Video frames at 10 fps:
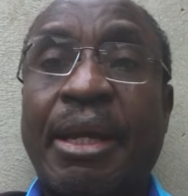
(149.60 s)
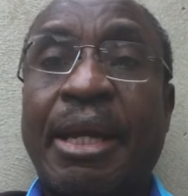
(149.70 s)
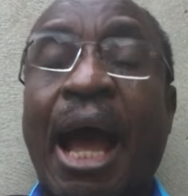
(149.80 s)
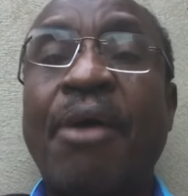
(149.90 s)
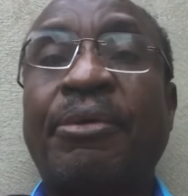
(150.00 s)

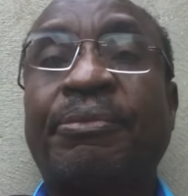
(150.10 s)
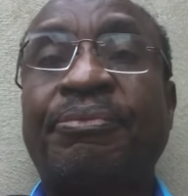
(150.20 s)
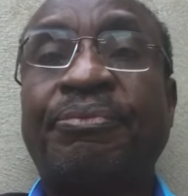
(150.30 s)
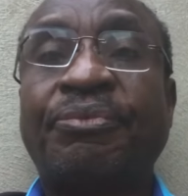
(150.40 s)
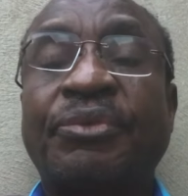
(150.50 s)
Now,
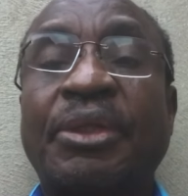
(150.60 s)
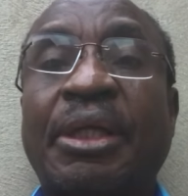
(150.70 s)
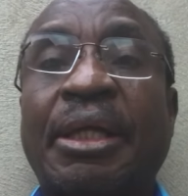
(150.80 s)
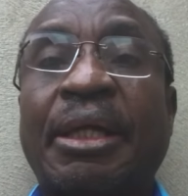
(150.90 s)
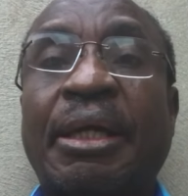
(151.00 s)

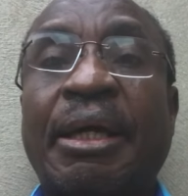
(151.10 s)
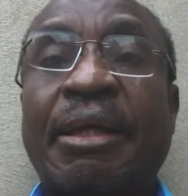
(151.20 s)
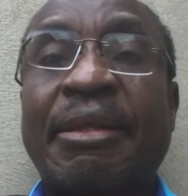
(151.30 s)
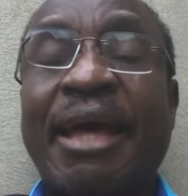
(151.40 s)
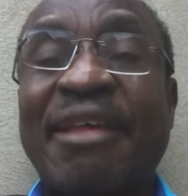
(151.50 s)

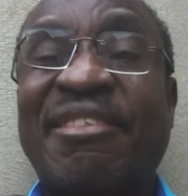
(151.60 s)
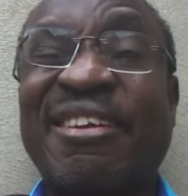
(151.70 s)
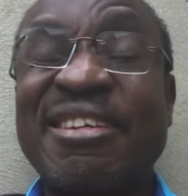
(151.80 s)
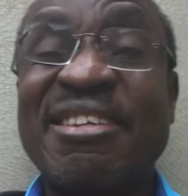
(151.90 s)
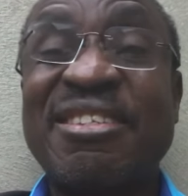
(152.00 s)
there are
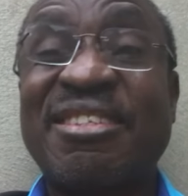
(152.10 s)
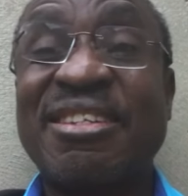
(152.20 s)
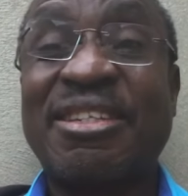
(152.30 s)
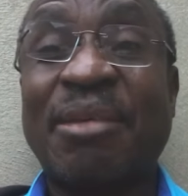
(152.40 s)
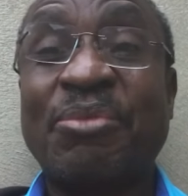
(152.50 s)
three
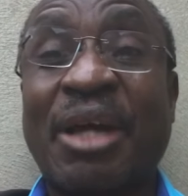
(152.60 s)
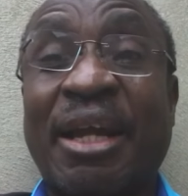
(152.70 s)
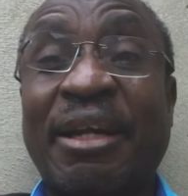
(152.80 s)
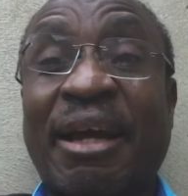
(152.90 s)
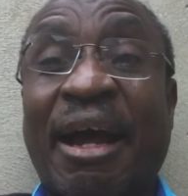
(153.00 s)
systems
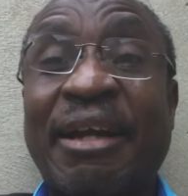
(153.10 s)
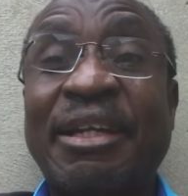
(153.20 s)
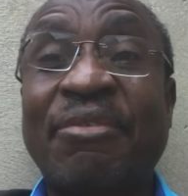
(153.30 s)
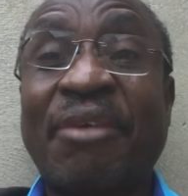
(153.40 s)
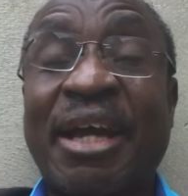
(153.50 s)
I'll, I'll
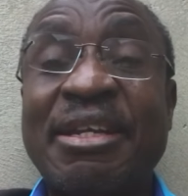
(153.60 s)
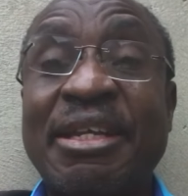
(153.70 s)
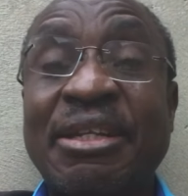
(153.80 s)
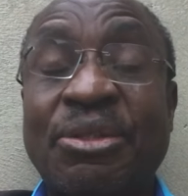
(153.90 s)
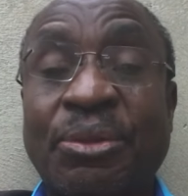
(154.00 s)
divide
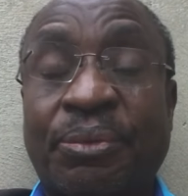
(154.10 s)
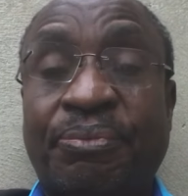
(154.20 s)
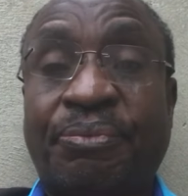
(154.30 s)
into.